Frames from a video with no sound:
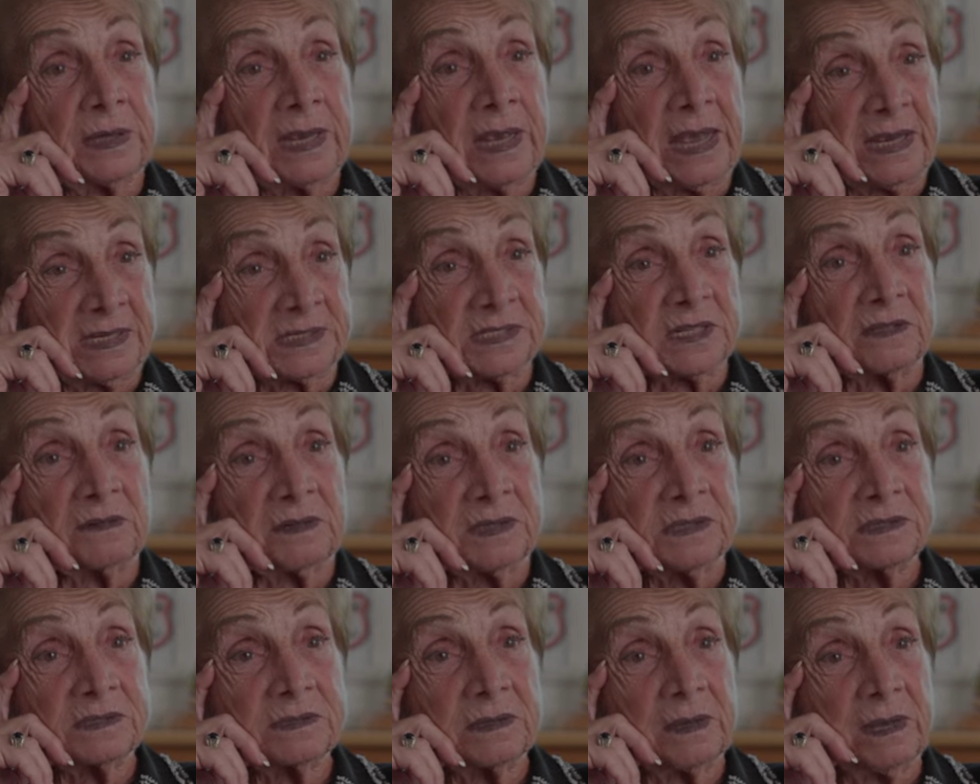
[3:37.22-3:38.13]

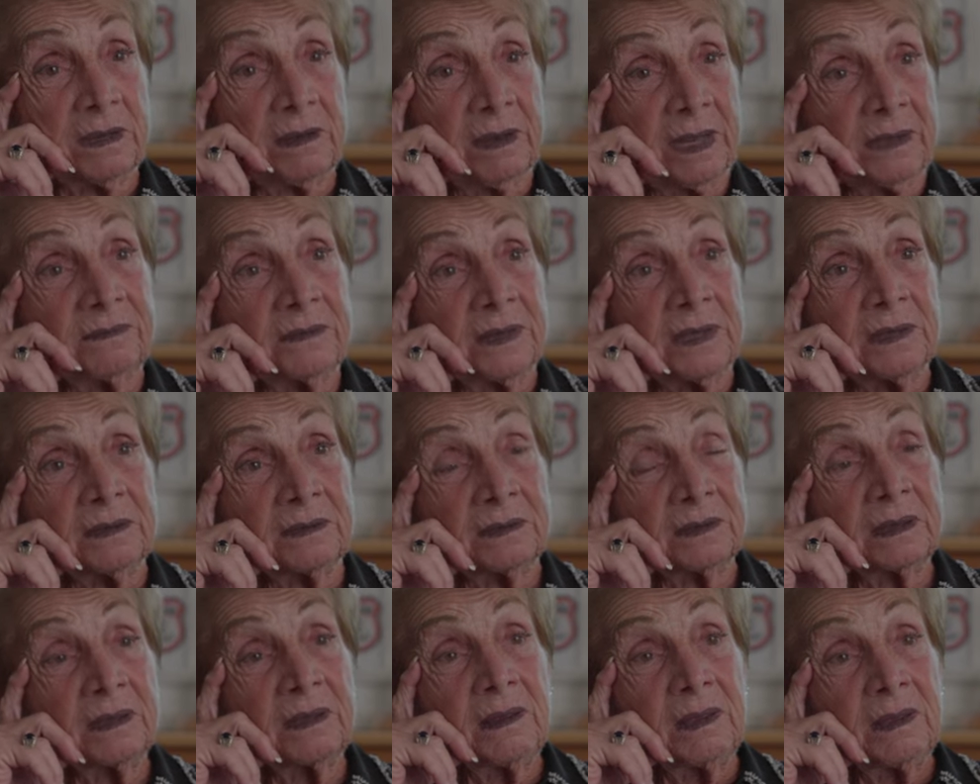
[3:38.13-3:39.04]
excellence. And I think
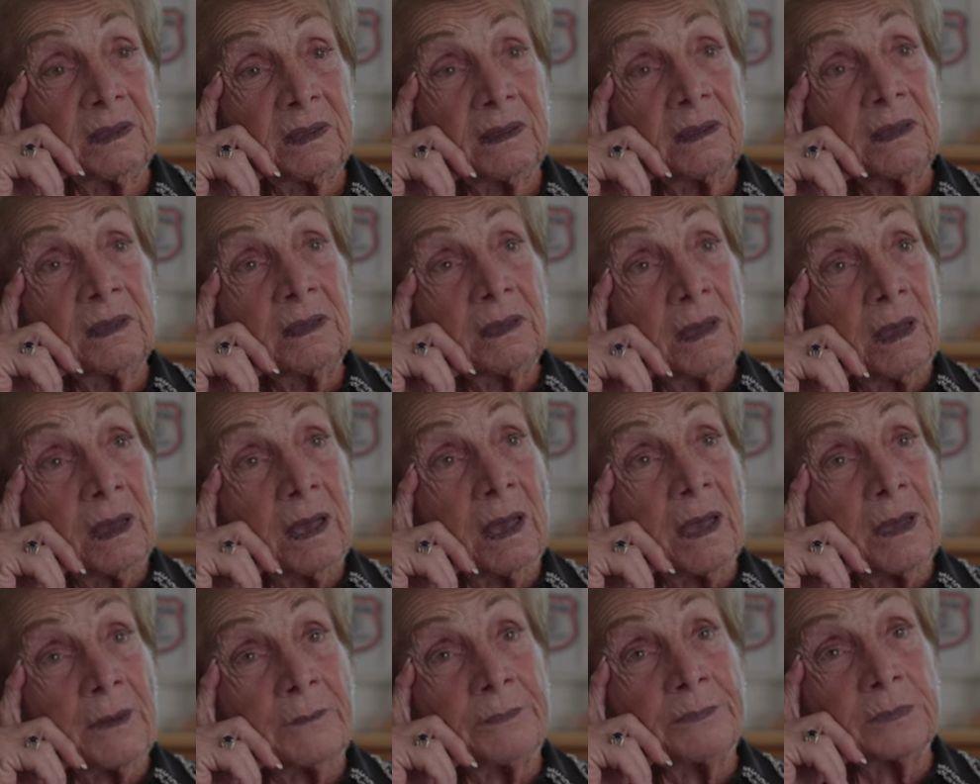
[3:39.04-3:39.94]

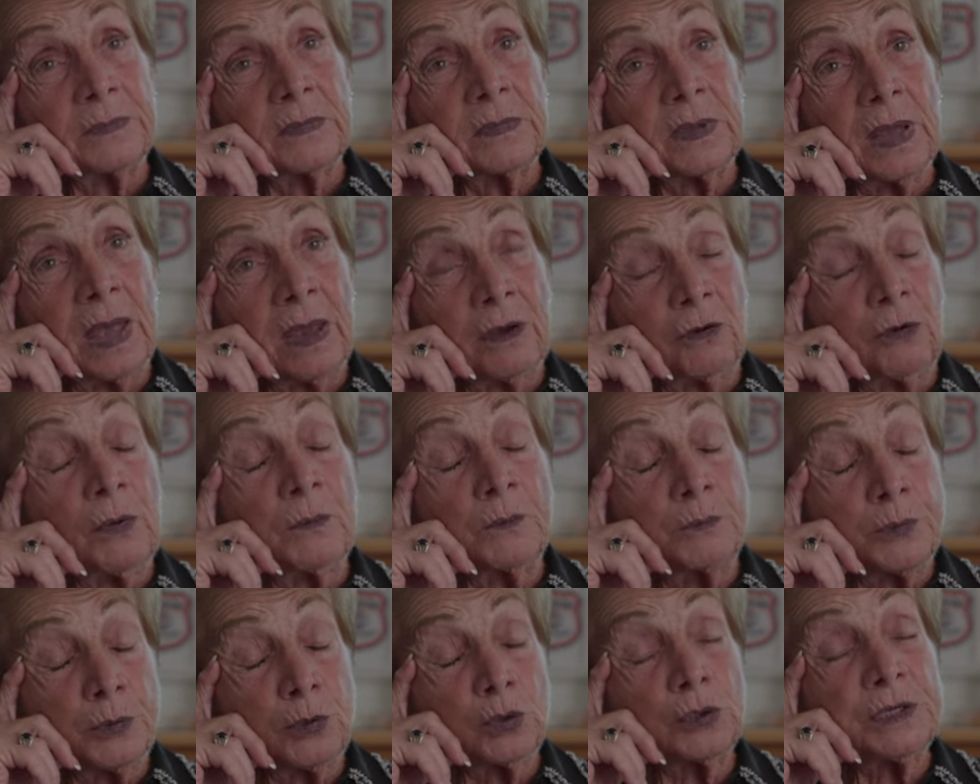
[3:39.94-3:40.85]
um, our
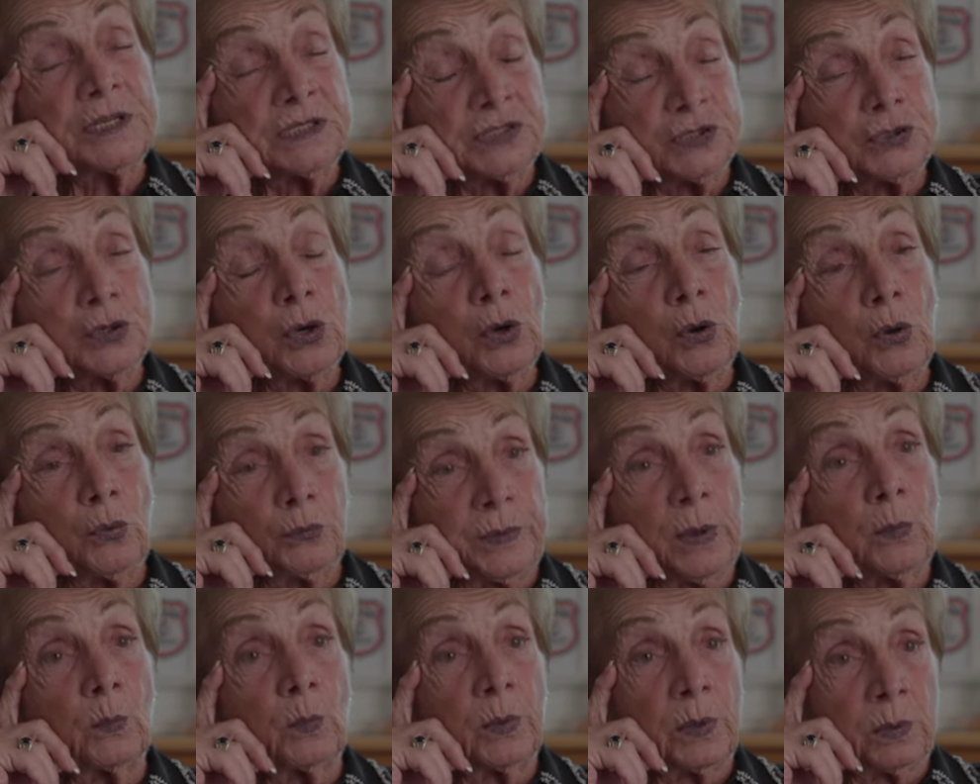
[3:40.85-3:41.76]
employees know
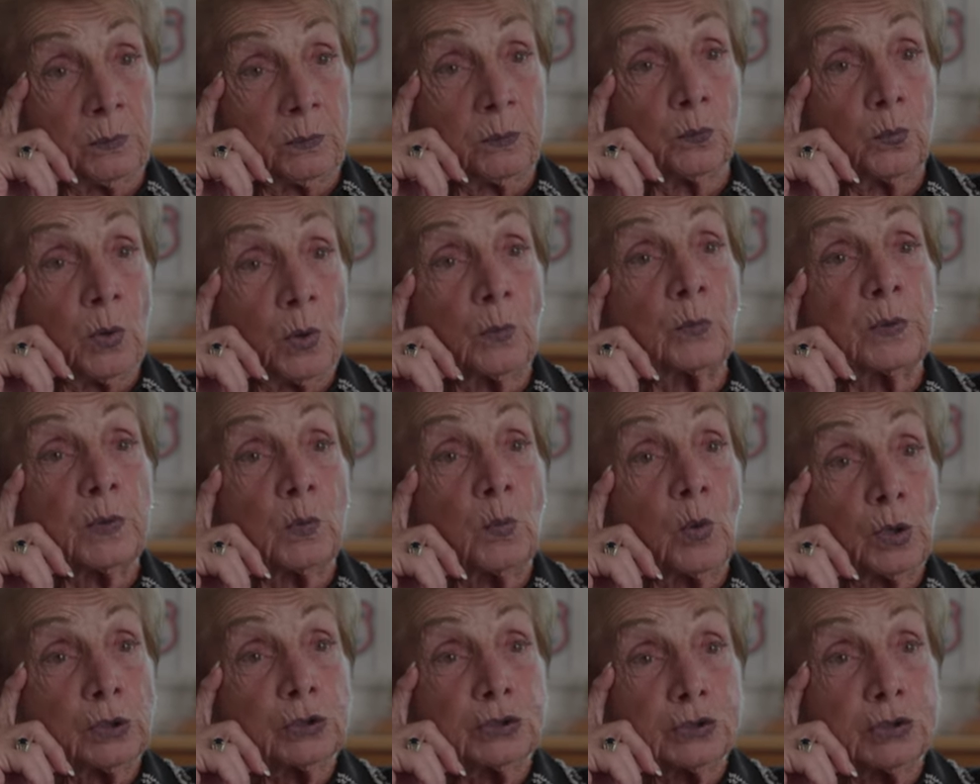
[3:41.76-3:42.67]
that what, what we
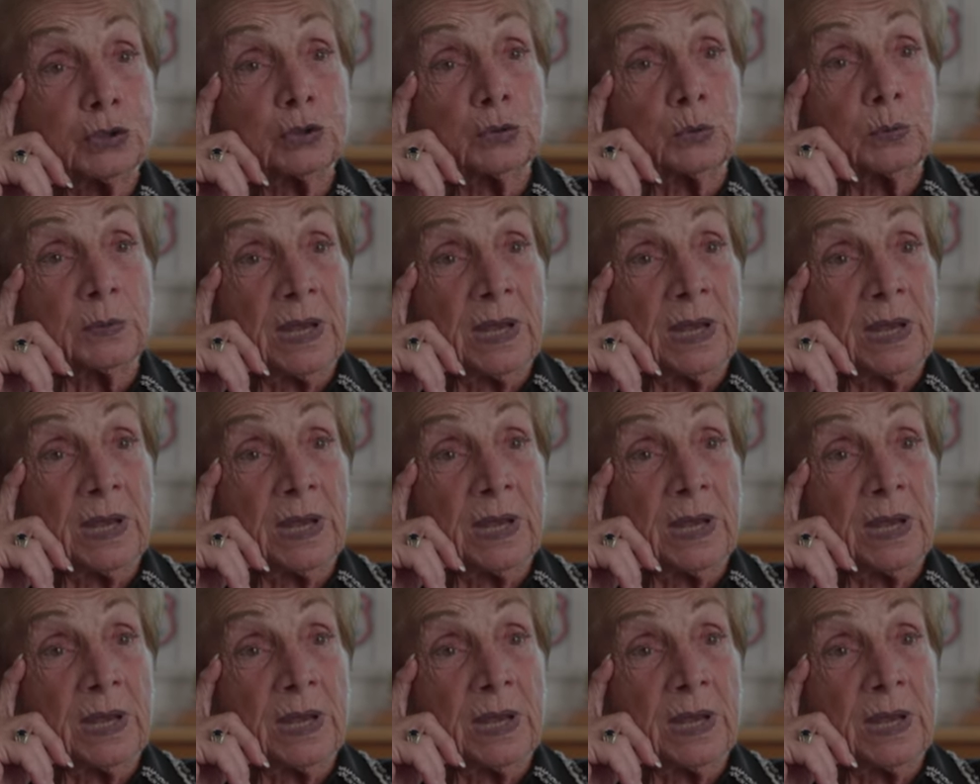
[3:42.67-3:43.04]
want to do